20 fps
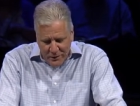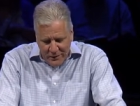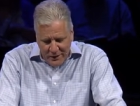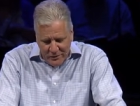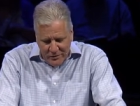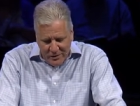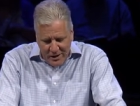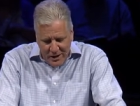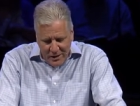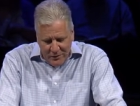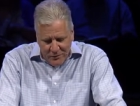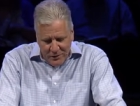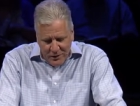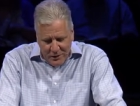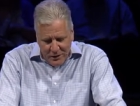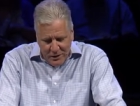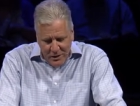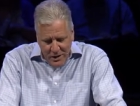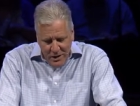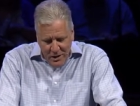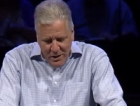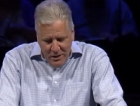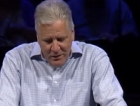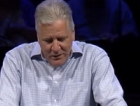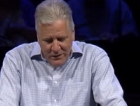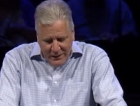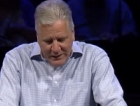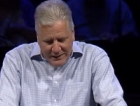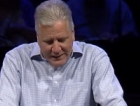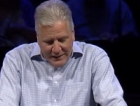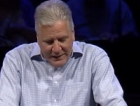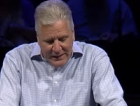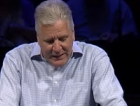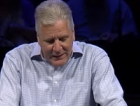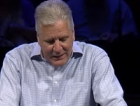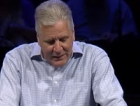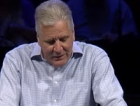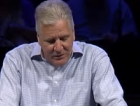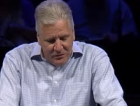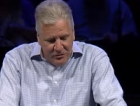That's kind of the, the lead
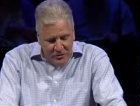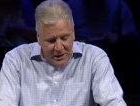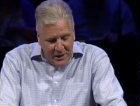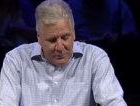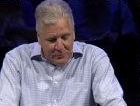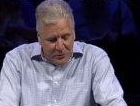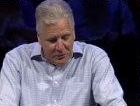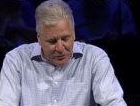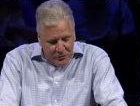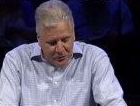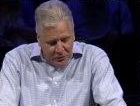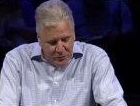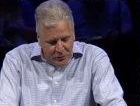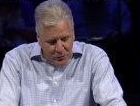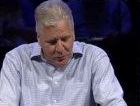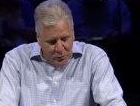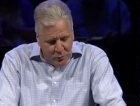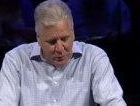into chapter 2.